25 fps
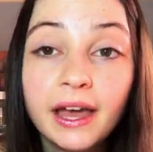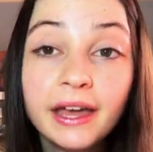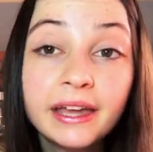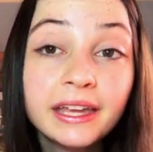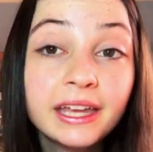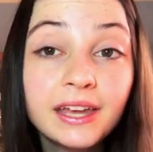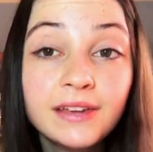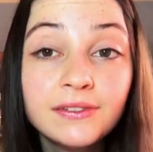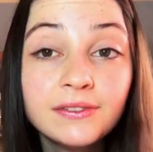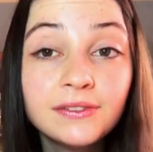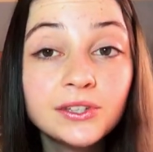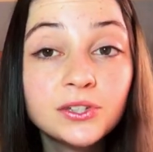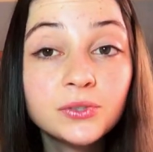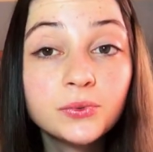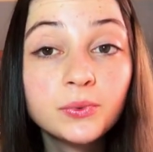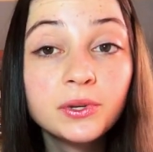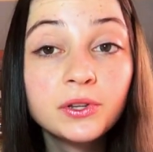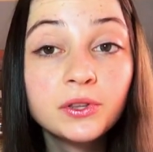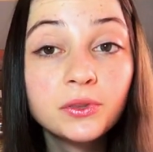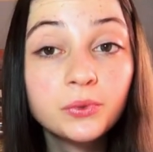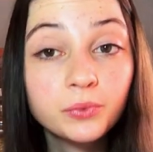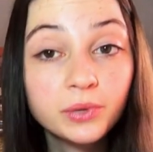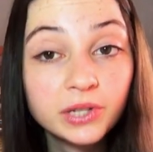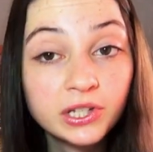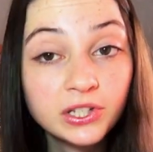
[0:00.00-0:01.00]
I gave this one
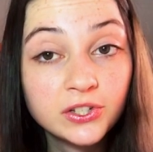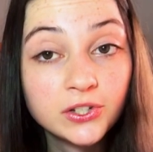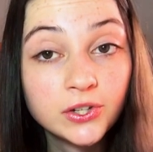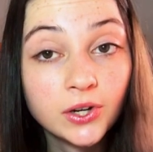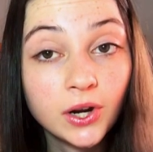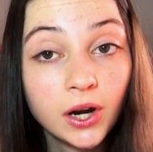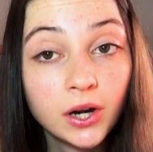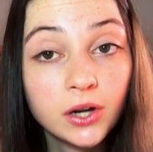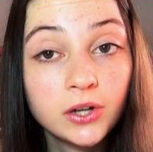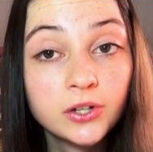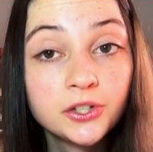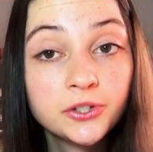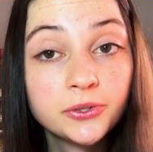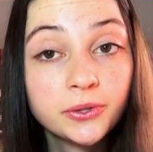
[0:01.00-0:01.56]
3 stars,